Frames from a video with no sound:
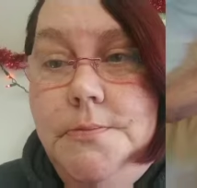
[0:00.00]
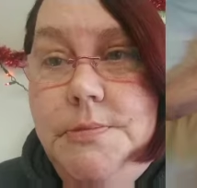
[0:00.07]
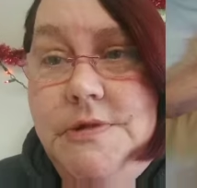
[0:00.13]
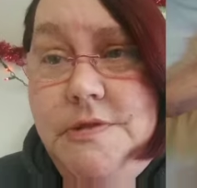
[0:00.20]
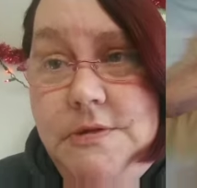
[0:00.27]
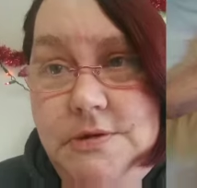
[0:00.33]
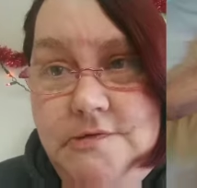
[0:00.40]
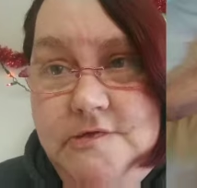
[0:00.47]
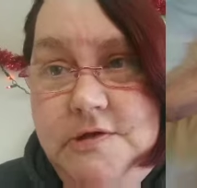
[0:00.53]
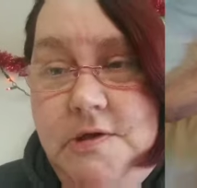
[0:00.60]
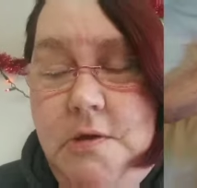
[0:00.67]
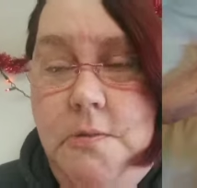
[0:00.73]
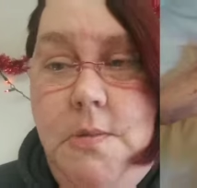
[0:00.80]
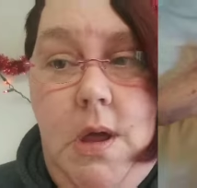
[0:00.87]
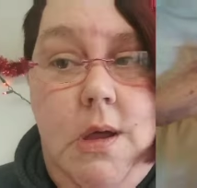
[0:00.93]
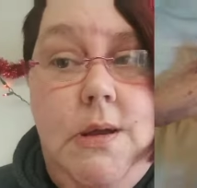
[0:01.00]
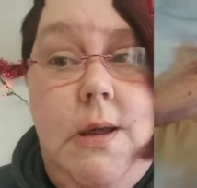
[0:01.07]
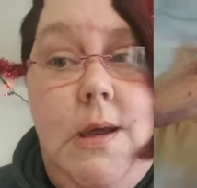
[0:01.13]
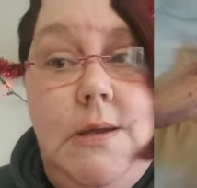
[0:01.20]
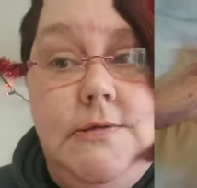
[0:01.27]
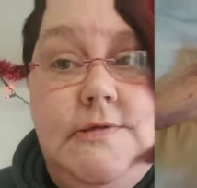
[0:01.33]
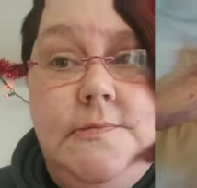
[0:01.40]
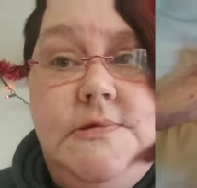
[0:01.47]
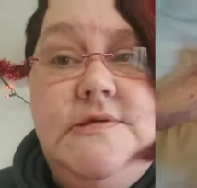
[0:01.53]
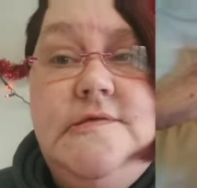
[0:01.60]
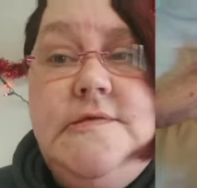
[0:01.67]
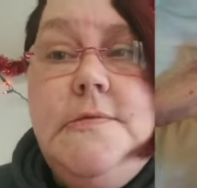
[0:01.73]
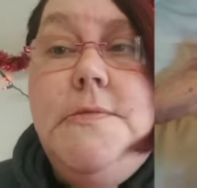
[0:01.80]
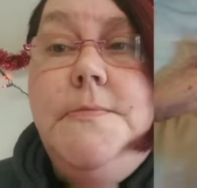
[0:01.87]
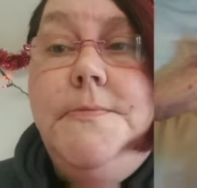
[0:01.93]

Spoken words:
to the nursing home on hospice.